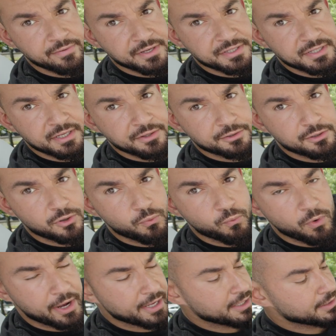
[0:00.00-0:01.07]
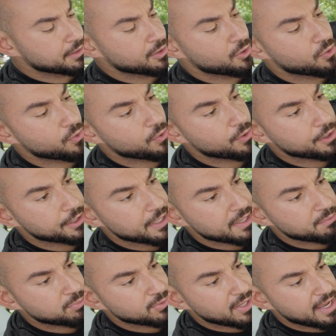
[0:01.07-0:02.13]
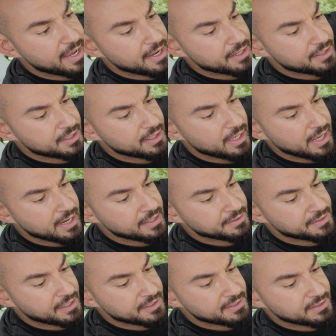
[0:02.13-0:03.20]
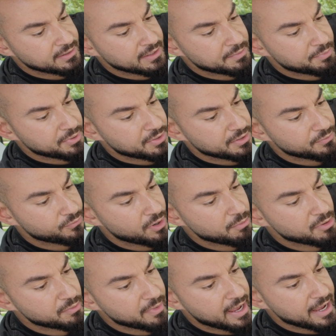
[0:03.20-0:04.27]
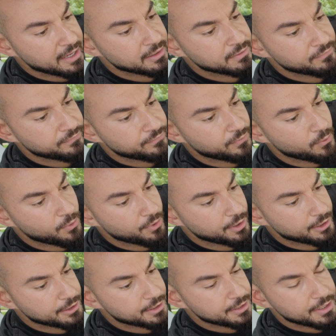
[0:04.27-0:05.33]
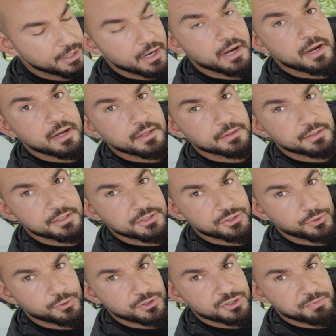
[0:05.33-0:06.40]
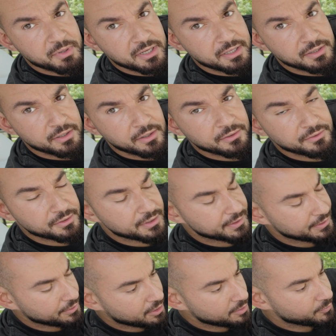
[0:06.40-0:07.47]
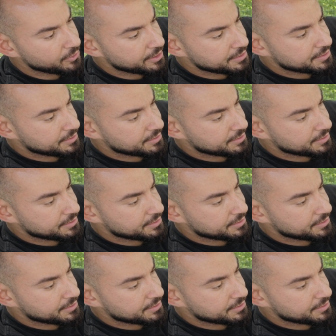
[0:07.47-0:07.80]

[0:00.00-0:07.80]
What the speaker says: us either a white or a black anti-slip rubber mat for the storage bin underneath the armrest.